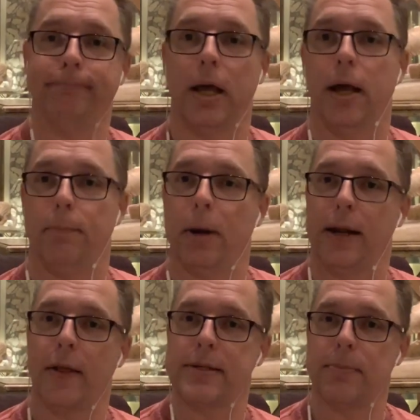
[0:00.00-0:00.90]

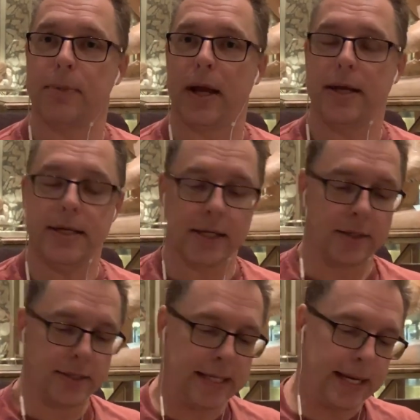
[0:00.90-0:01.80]
apparently that's something I need to
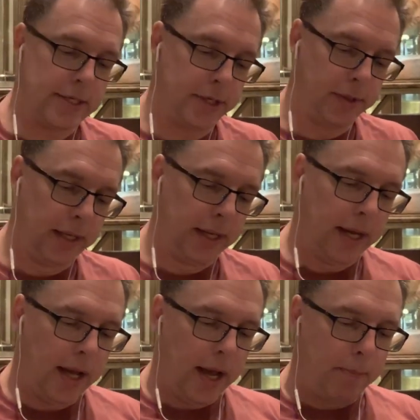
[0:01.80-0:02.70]
get into.
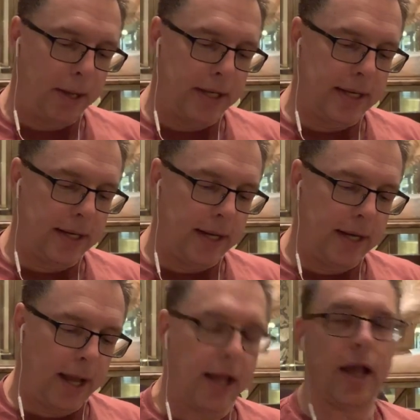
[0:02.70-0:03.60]
But it
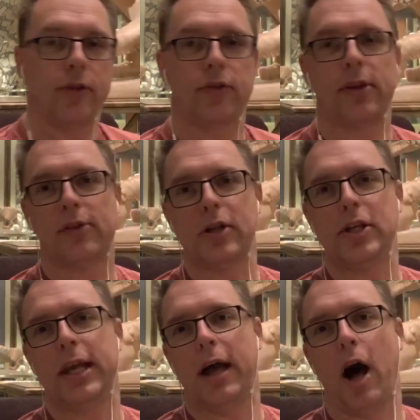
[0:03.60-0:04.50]

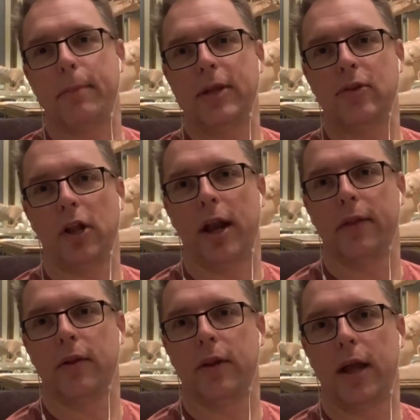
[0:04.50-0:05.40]
essentially automates a lot
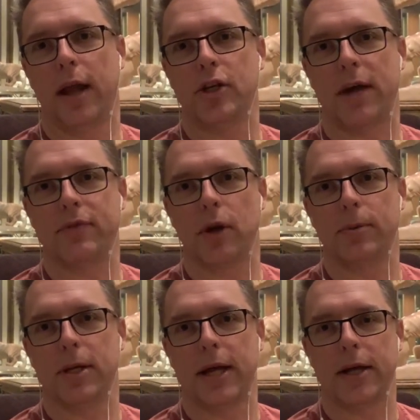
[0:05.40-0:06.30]
of the kind of
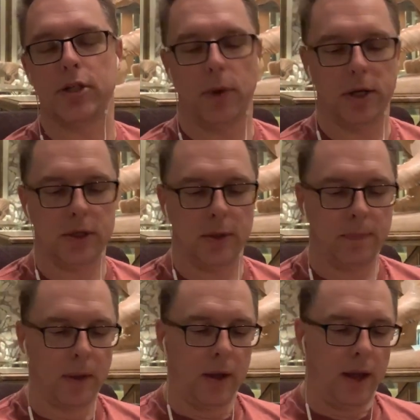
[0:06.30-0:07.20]
JavaScript attacks you want to do,
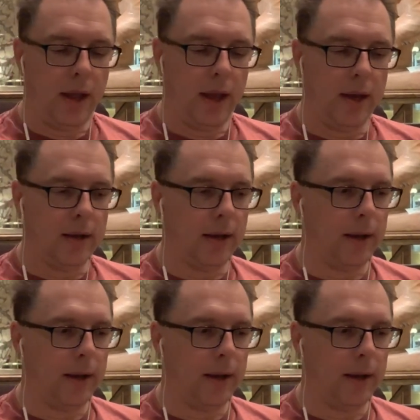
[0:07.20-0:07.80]
and